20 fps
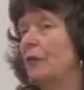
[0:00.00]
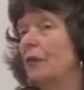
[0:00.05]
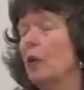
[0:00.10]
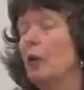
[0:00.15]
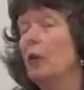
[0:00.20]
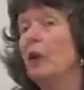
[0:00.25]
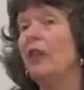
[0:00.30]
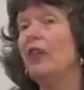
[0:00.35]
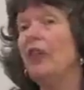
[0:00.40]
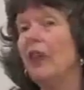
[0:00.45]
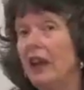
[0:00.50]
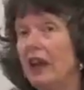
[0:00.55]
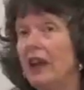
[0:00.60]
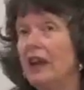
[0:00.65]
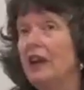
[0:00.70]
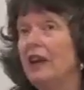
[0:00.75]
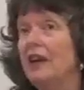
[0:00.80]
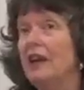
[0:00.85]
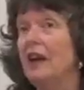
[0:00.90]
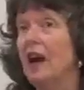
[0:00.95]

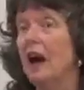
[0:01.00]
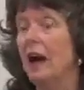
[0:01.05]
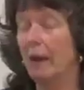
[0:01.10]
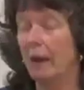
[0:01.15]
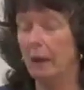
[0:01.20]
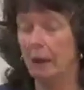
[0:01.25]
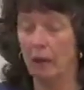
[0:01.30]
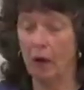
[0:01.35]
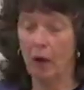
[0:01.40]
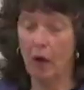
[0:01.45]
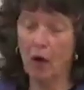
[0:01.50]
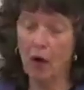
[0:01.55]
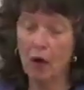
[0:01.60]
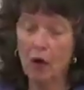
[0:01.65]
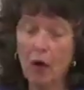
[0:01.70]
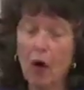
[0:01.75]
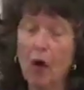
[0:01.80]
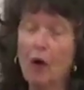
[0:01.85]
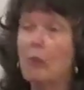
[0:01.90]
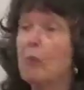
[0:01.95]
within Hong
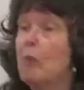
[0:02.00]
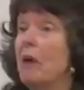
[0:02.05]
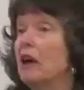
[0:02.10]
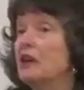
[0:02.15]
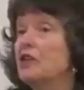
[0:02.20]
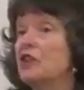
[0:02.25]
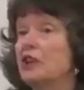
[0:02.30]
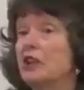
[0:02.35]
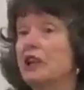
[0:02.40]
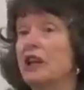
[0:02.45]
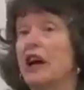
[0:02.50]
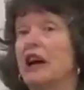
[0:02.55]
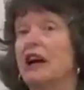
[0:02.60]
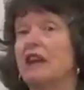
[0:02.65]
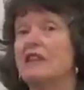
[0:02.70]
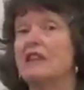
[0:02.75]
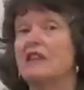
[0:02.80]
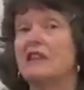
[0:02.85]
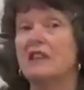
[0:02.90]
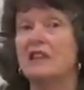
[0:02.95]
Kong martial
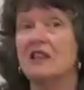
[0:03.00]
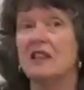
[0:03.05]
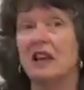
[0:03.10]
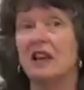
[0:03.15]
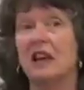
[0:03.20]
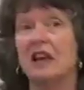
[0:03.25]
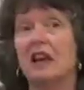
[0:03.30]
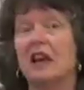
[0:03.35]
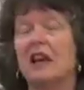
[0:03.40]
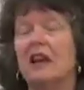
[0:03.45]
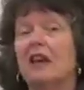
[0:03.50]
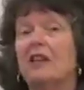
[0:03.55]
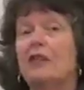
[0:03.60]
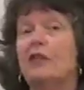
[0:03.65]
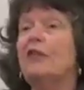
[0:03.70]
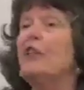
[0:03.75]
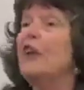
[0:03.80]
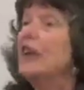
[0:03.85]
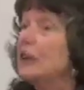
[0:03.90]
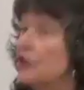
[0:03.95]
arts
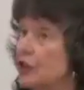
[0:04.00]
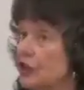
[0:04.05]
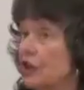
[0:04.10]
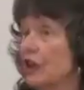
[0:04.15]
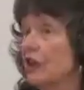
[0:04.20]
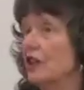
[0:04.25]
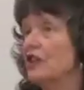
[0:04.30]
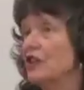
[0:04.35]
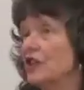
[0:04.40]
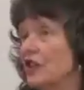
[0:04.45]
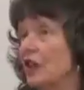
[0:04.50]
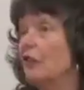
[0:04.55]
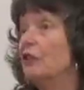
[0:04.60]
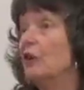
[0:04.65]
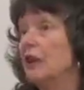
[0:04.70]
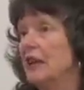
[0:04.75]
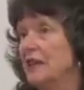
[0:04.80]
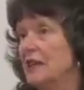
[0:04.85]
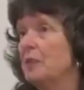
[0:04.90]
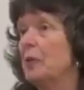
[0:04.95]
fiction,
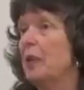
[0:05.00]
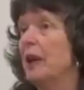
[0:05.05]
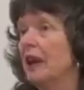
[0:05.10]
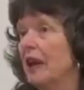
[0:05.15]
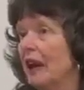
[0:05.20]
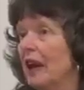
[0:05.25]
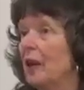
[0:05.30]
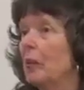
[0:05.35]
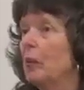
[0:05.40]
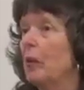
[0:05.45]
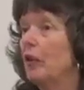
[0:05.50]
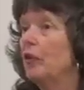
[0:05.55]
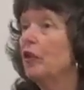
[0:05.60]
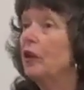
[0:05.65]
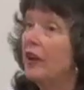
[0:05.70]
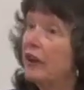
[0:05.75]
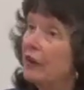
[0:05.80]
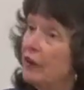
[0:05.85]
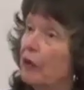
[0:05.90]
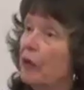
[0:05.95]
generally speaking, both
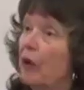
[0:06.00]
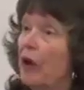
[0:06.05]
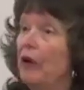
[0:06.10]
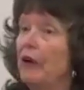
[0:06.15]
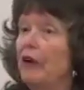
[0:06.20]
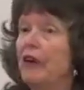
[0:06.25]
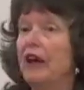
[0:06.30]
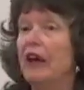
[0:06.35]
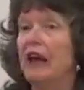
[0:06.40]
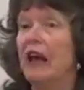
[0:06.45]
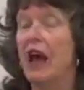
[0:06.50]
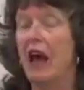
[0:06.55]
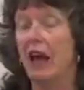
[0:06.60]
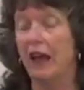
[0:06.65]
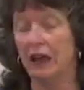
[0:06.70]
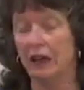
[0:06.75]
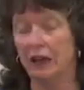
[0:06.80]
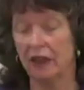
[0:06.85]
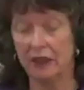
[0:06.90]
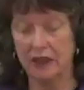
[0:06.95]
literary
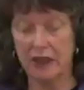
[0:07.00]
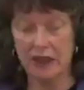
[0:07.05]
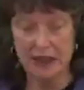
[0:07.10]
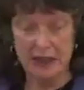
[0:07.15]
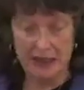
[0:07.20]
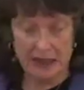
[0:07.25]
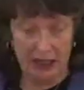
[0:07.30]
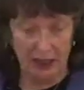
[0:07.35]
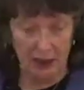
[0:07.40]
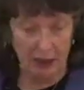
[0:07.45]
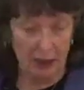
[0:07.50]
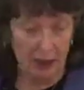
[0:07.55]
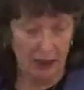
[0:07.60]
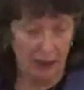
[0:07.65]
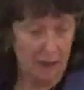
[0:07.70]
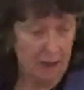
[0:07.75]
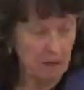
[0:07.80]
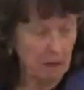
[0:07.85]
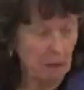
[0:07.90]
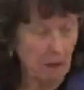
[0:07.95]
and
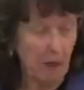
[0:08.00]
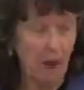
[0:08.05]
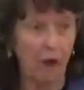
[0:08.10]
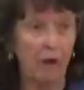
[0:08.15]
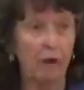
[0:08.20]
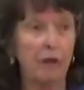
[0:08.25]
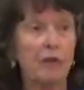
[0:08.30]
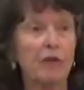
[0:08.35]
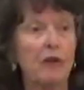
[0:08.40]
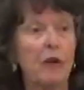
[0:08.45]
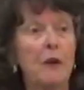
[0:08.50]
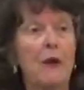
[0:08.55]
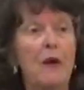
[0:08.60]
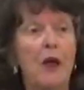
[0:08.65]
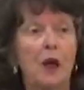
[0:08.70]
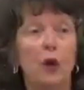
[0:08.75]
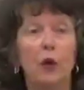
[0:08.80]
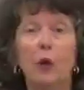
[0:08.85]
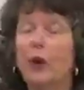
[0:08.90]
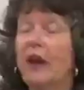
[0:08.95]
cinema, of
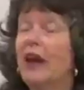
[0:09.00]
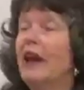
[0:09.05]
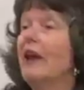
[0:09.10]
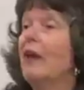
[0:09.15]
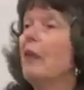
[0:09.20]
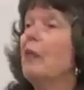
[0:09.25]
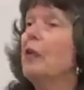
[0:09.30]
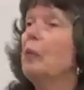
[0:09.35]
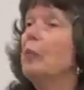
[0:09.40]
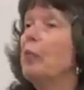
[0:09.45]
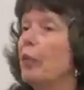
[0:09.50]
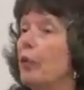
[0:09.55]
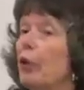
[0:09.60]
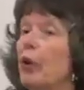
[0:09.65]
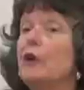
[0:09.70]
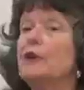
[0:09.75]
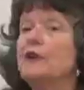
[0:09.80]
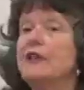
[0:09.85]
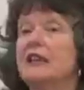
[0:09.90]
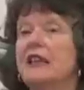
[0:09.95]
looking at the
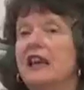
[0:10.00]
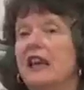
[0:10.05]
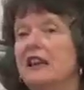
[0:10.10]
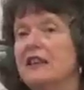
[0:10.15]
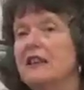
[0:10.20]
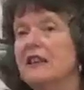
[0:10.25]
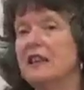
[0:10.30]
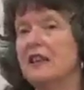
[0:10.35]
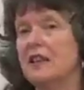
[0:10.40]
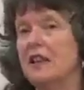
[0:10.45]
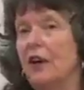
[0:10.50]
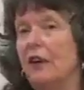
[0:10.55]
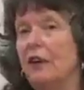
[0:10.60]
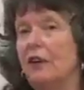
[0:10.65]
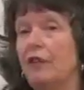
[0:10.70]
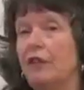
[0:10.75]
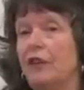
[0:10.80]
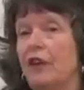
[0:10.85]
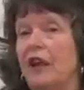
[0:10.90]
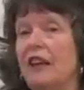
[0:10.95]
process
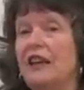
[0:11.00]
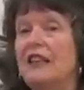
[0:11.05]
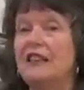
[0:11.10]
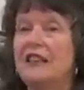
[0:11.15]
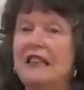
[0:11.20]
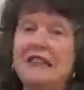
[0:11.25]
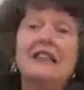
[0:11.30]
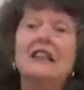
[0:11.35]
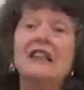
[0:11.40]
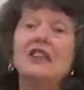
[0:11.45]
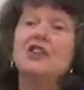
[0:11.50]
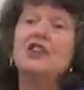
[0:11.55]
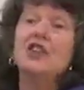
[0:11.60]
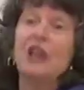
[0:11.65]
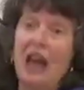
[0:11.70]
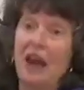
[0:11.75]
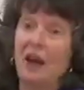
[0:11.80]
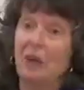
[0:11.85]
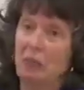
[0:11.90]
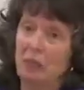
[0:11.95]
of
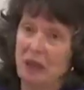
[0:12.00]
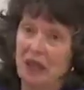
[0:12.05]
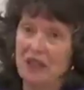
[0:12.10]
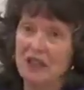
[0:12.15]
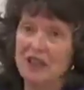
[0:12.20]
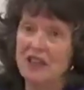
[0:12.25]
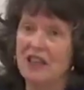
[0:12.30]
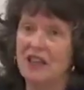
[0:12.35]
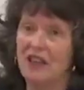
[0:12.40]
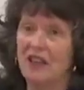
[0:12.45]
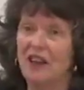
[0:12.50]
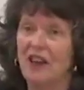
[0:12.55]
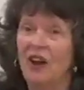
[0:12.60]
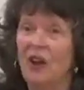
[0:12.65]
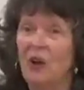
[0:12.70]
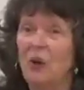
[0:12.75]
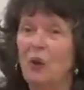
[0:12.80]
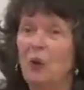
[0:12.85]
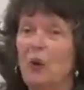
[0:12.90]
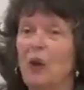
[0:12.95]
disenchantment
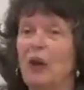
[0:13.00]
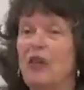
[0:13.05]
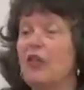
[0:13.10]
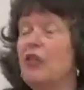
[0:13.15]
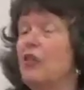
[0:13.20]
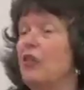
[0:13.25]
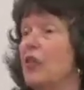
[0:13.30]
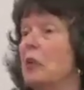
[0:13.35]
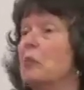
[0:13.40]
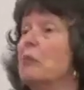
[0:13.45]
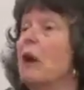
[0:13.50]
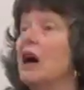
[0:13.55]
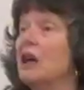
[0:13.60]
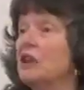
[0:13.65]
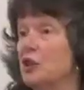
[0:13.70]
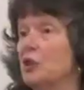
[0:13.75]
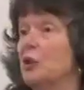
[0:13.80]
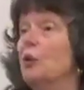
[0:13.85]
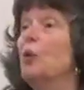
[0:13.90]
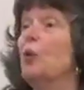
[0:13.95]
with the
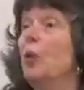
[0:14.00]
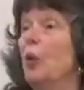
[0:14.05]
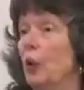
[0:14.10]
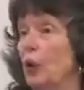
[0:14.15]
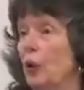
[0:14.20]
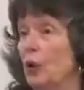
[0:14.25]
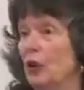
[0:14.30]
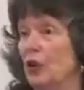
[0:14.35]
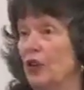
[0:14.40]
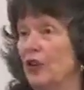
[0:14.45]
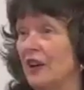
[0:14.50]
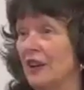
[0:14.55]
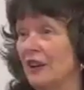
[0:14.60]
martial world.